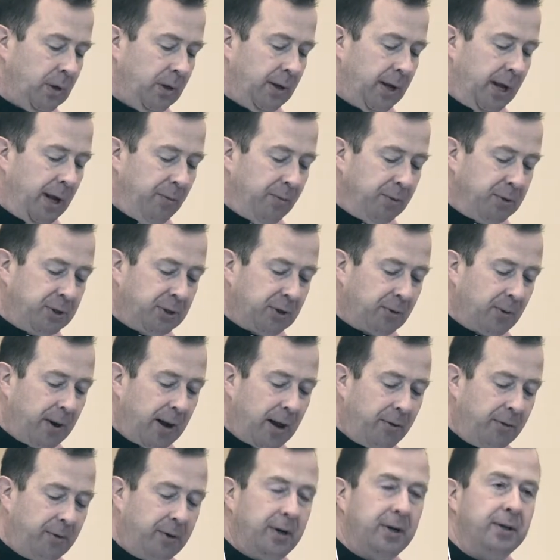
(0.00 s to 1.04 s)
He will
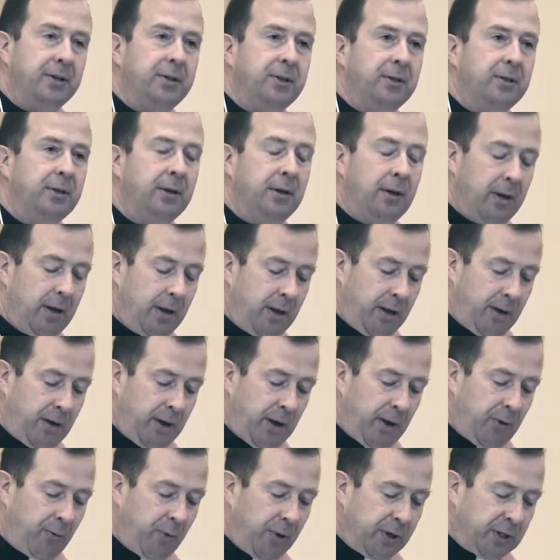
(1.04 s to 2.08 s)
surround us
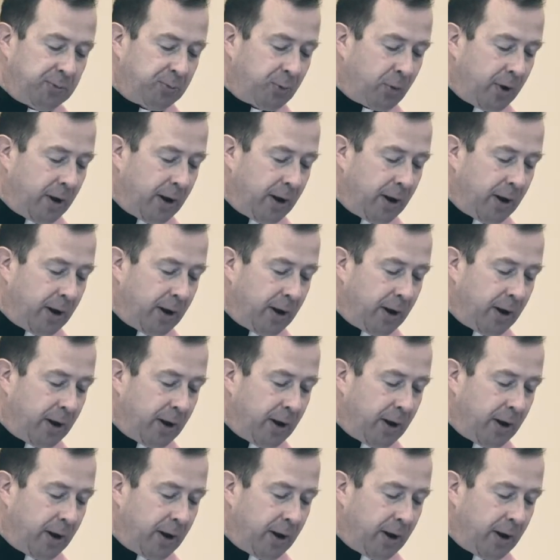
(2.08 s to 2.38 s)
and whisper